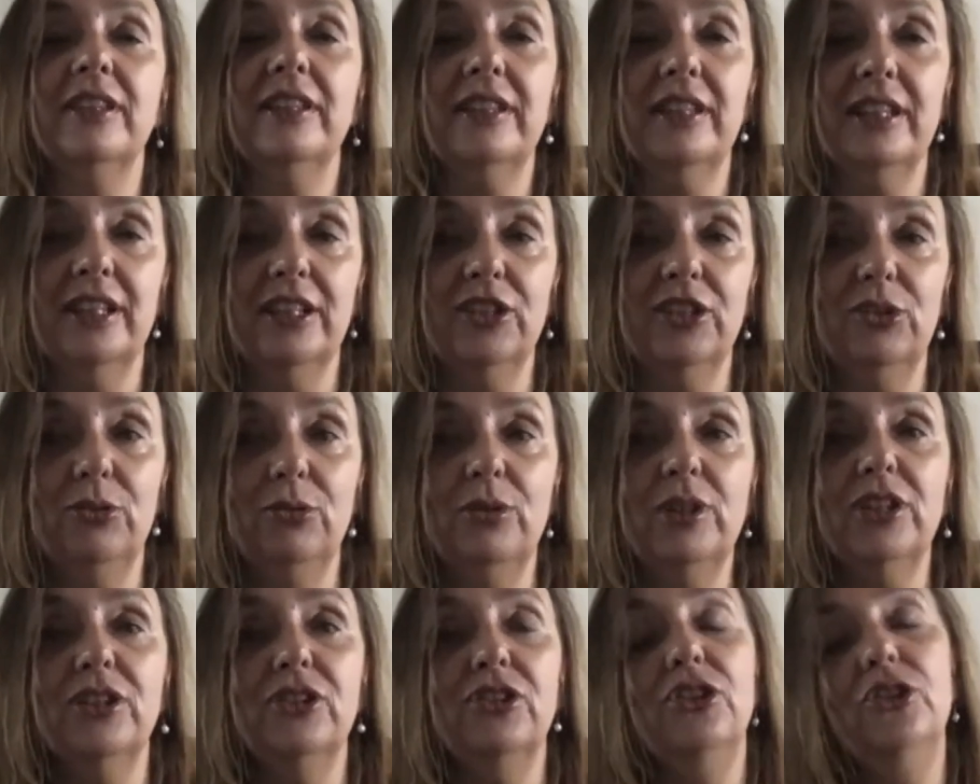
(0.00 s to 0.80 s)
that you
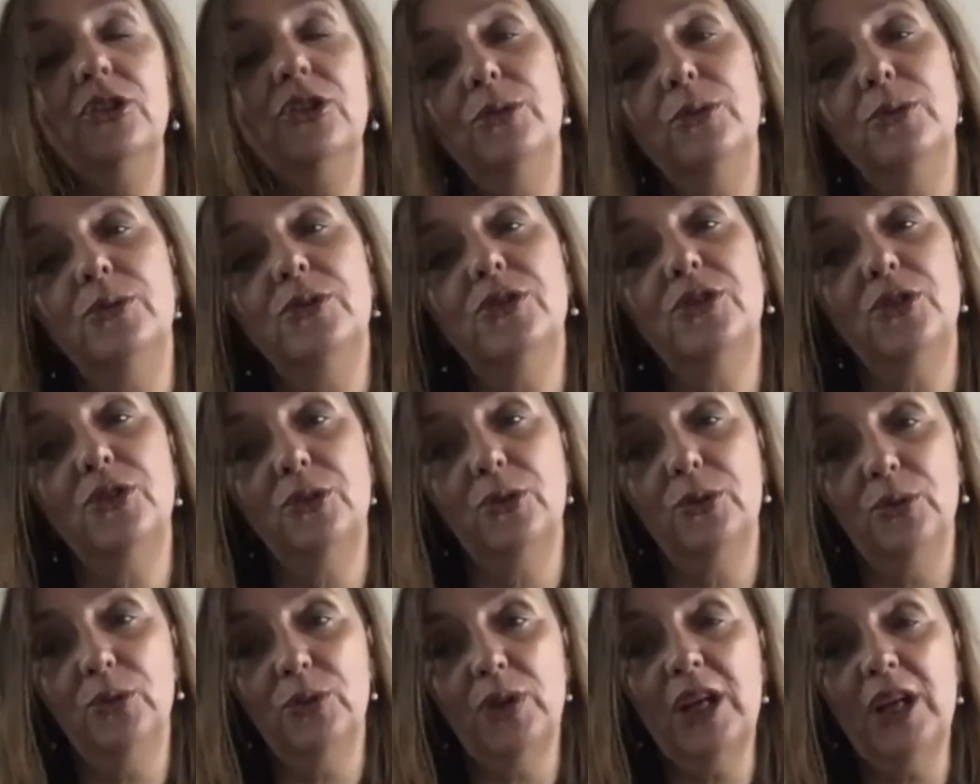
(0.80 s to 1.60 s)
can use
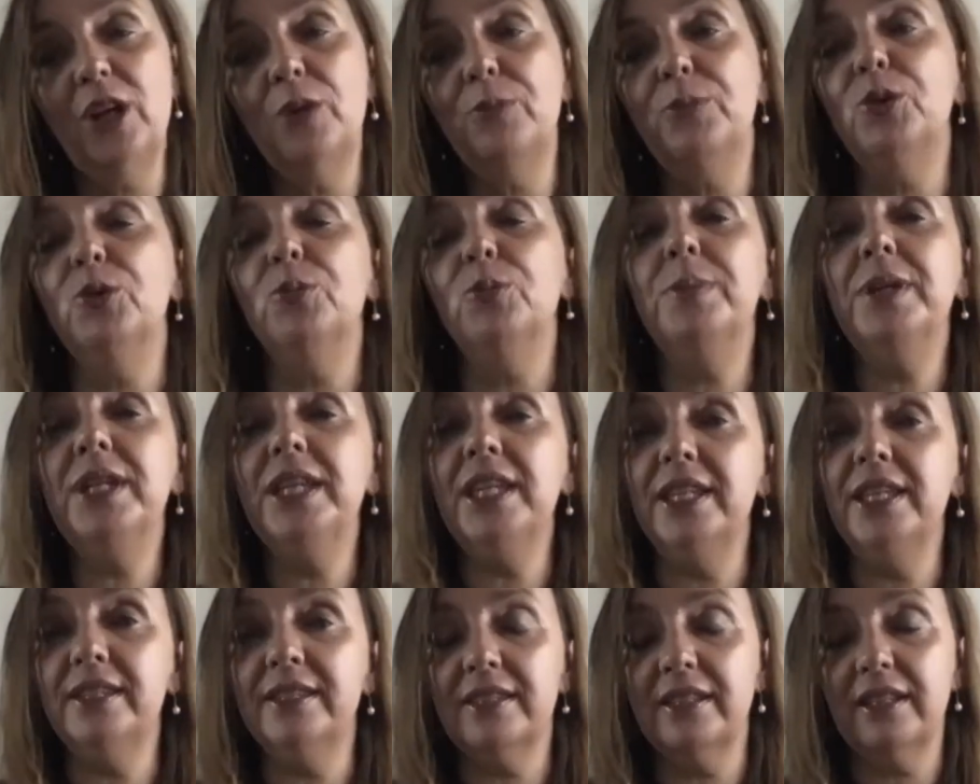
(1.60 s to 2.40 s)
to help you
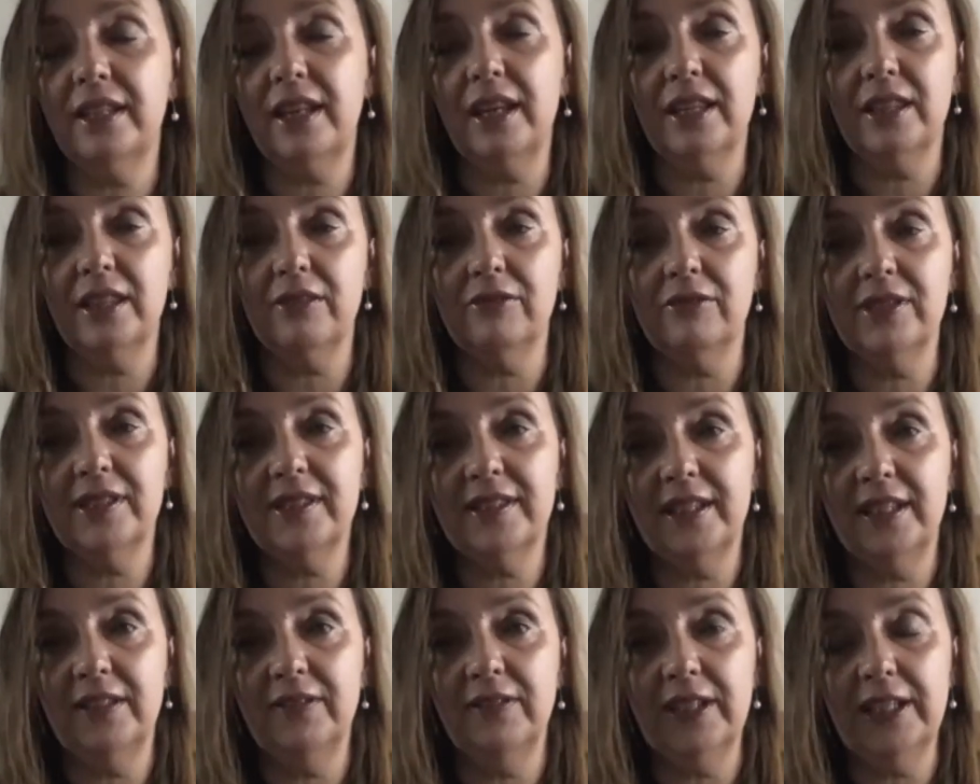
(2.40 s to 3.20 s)
piece together a
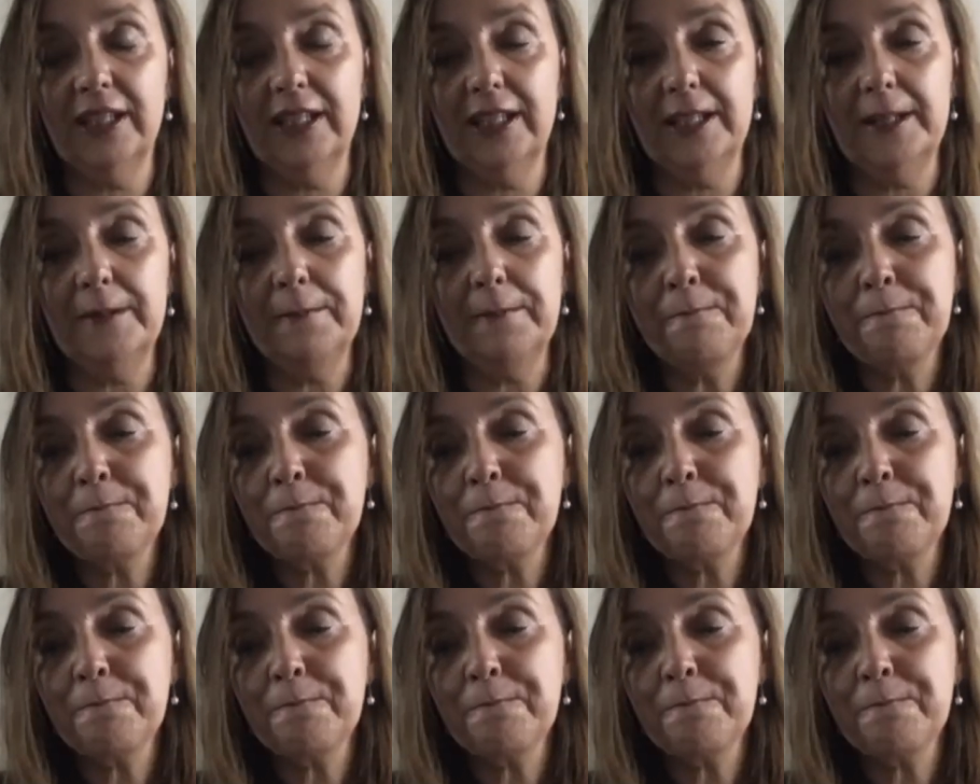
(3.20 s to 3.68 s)
CV.